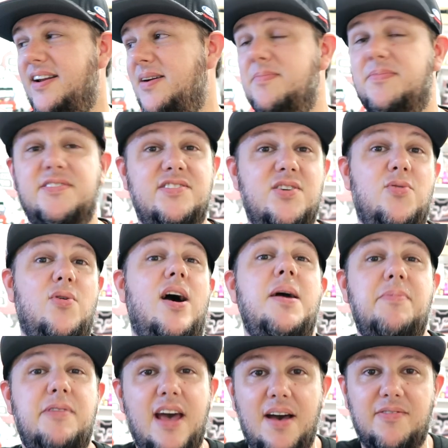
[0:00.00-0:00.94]
that I'm so
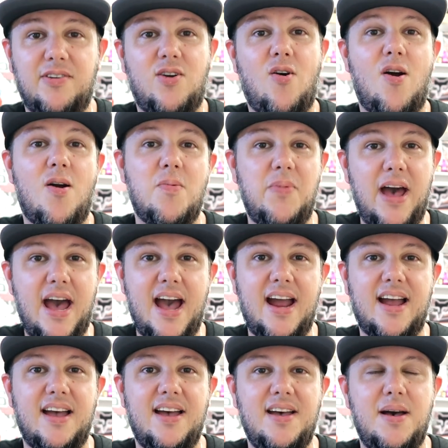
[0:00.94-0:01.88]
hyped to have the car
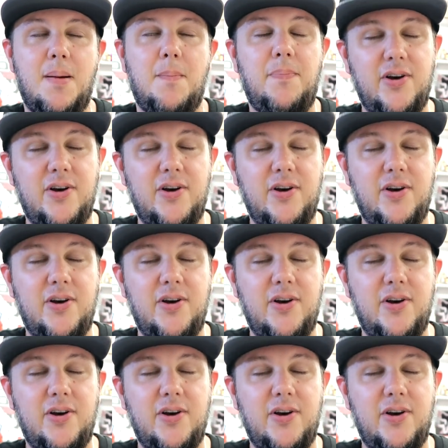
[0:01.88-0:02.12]
back,